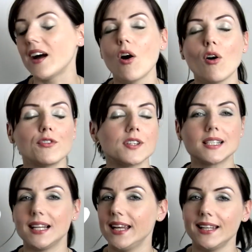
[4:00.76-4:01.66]

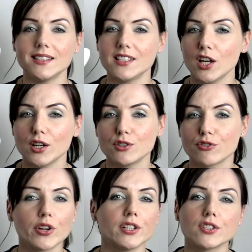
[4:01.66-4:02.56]
Obviously,
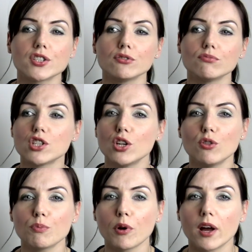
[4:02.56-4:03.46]
deodorant,
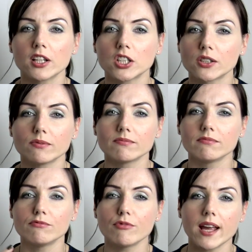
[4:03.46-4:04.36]
toothbrush,
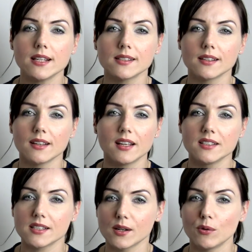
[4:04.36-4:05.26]
razor,
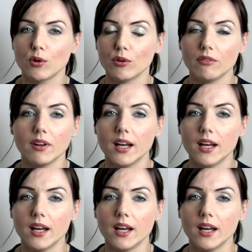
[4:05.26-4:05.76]
and so on.